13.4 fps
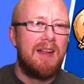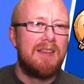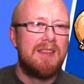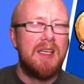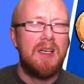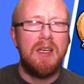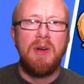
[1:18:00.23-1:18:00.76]
I'll say,
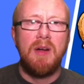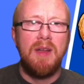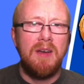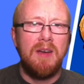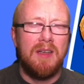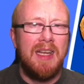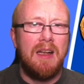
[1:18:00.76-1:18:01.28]
"Oh, you're probably
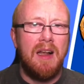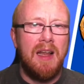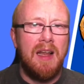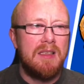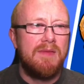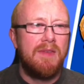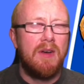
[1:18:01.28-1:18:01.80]
going to need
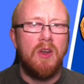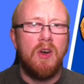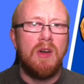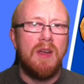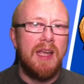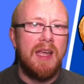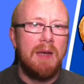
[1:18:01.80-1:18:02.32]
links for your
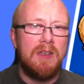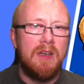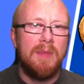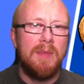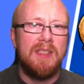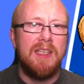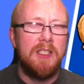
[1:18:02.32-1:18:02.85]
keyword
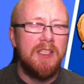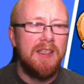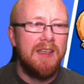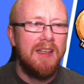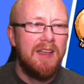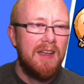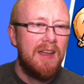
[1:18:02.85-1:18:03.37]
competition."